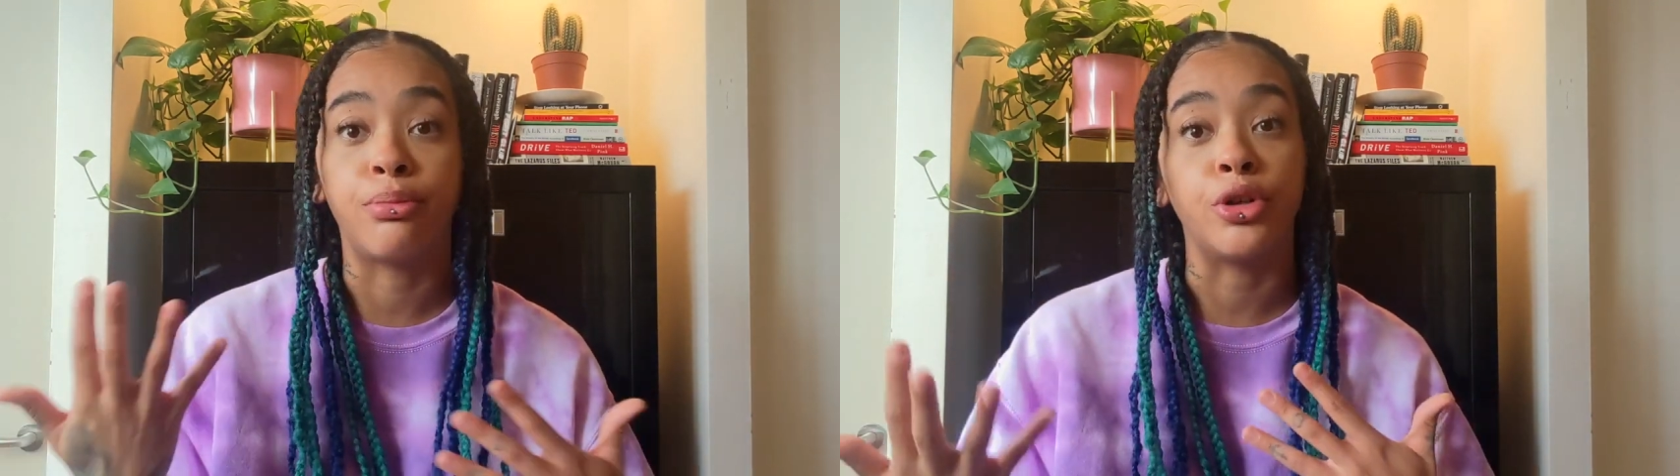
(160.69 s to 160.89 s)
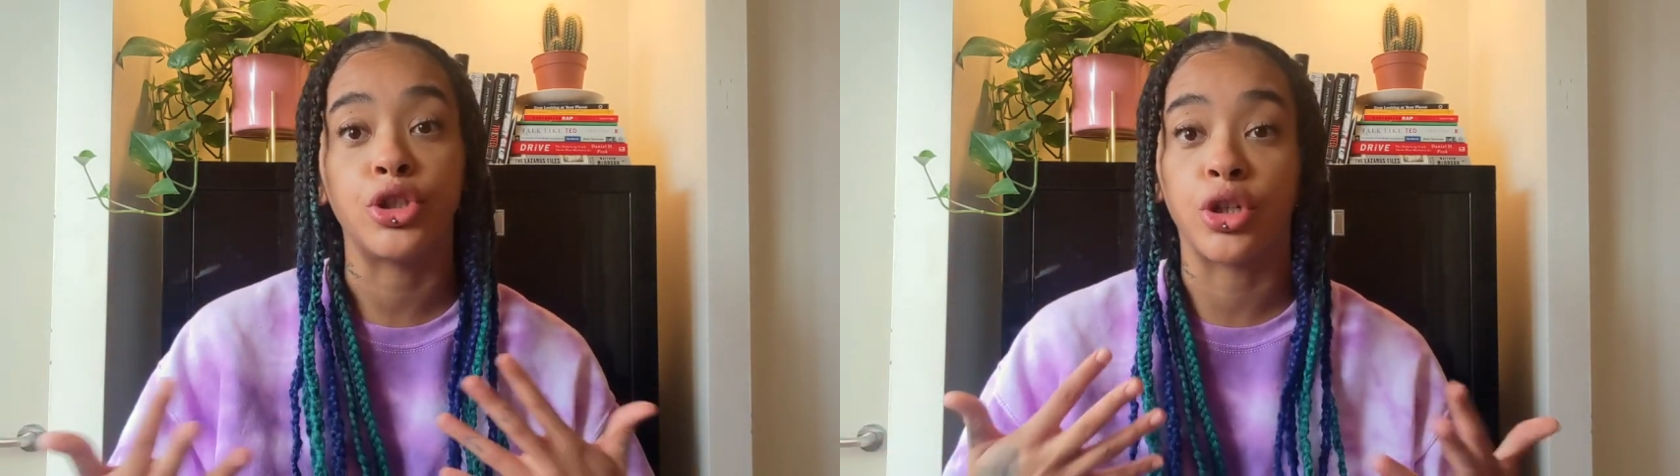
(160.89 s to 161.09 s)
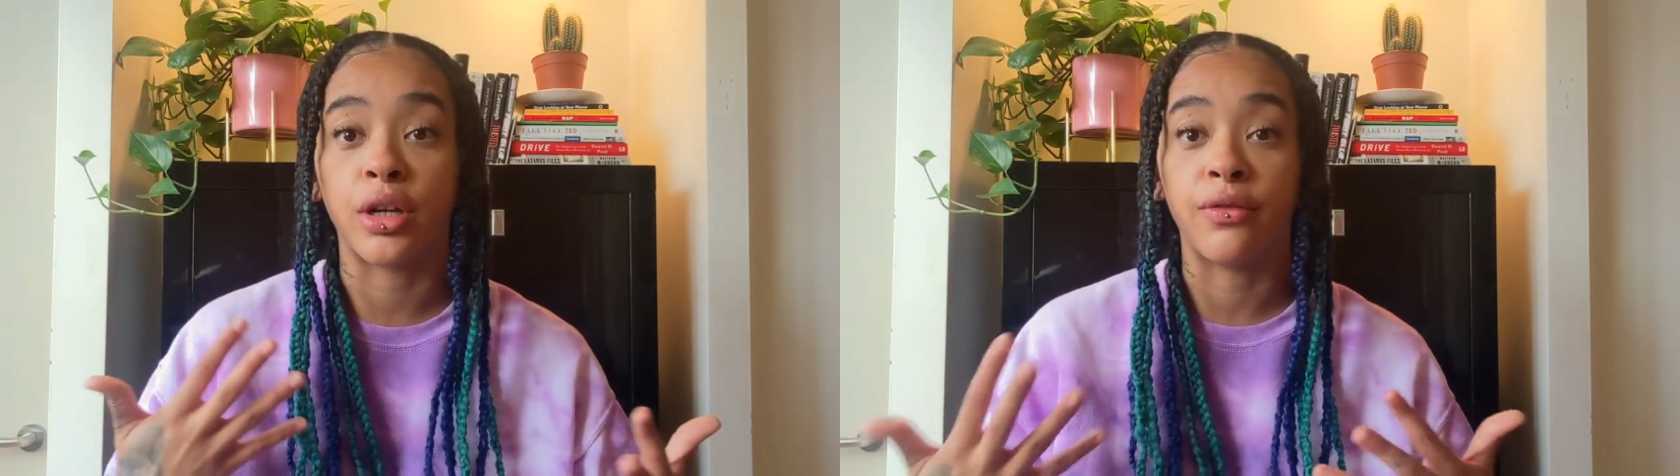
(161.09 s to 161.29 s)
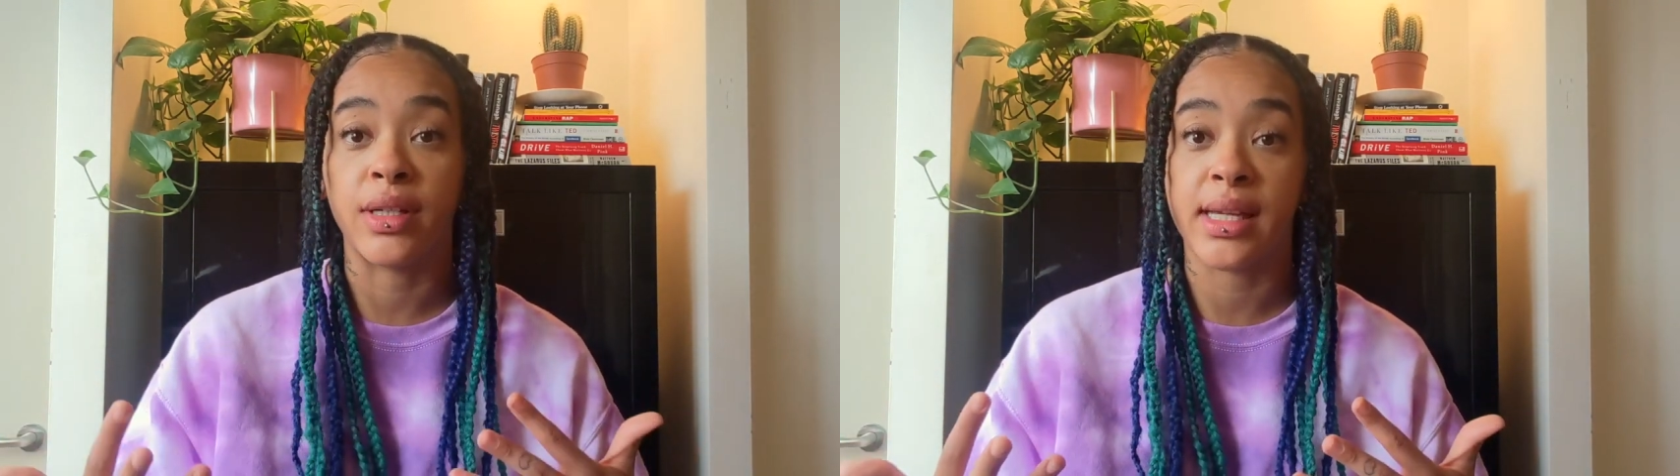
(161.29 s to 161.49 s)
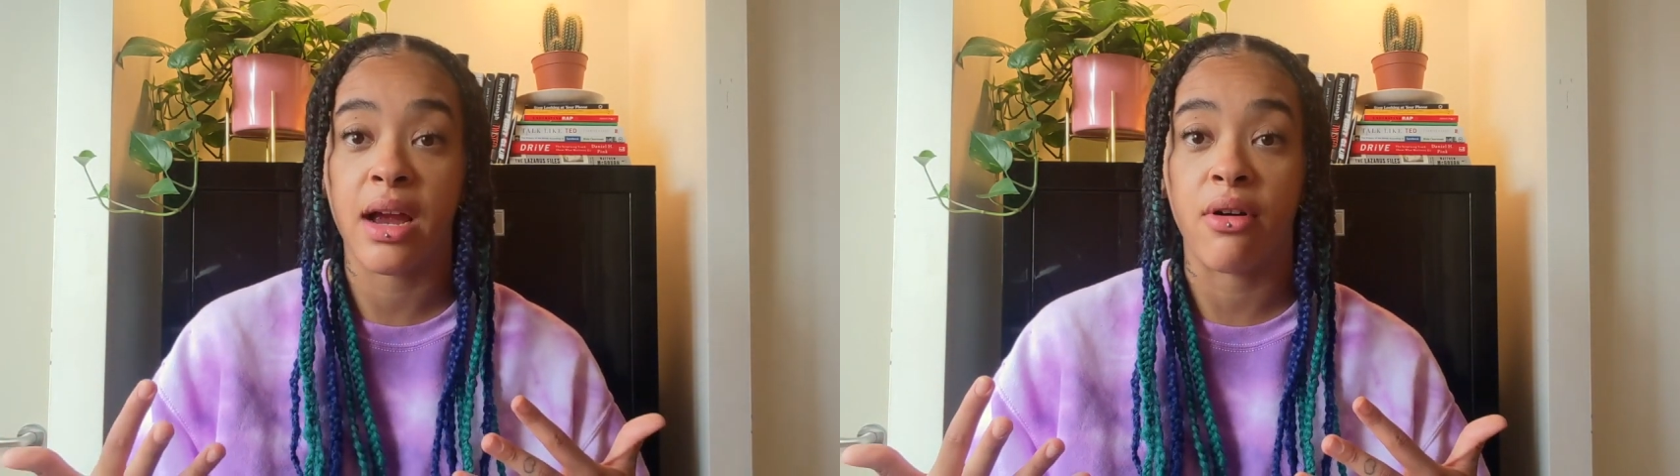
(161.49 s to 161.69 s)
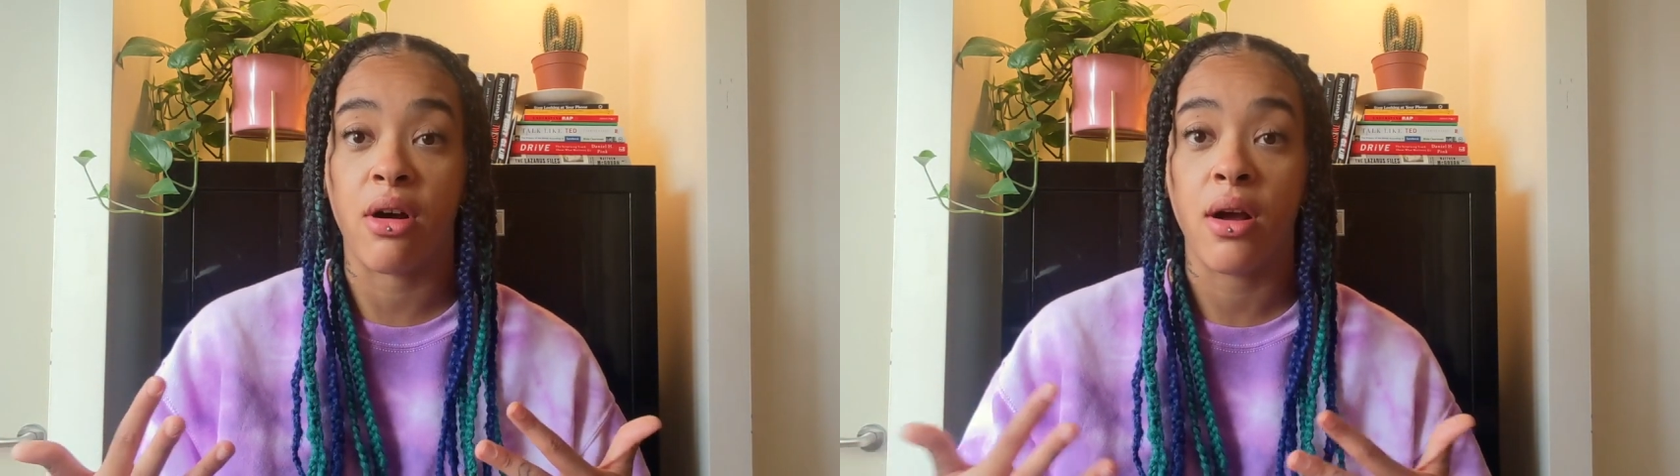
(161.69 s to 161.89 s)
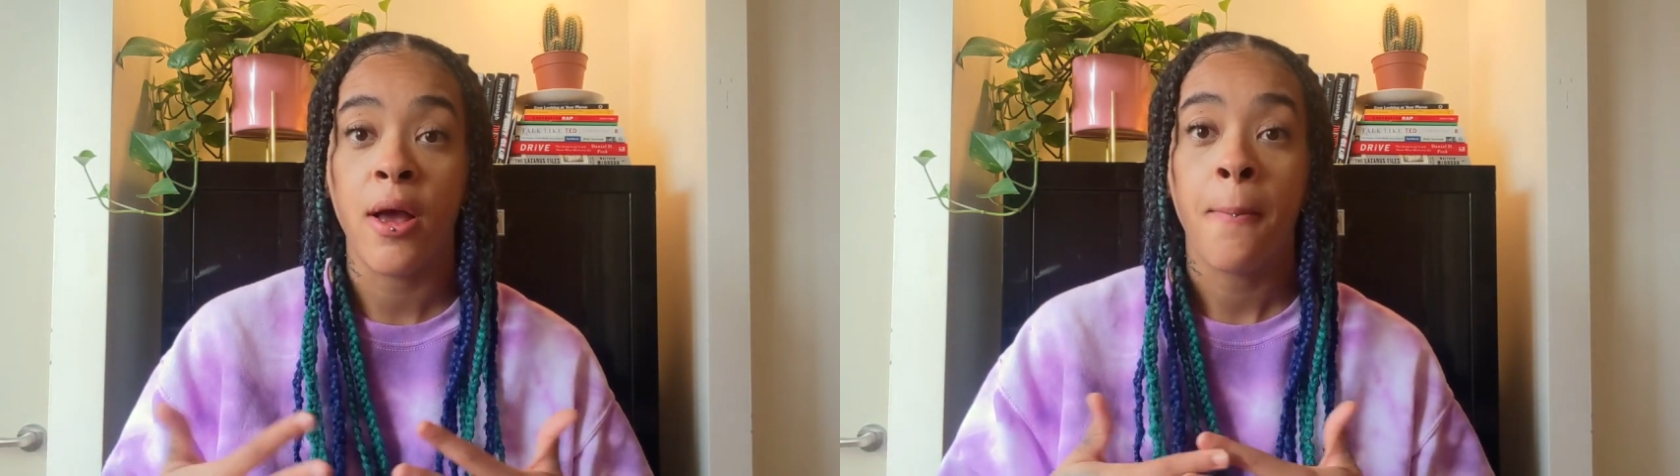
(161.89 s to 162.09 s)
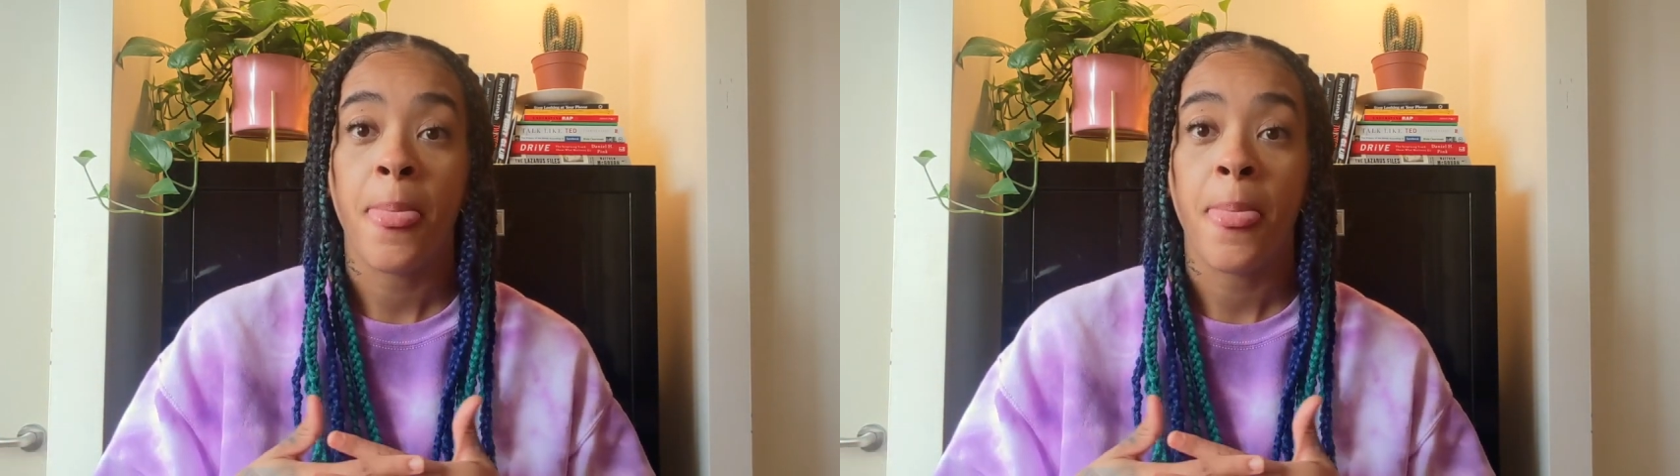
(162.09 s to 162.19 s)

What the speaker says: bush looking for Sarah,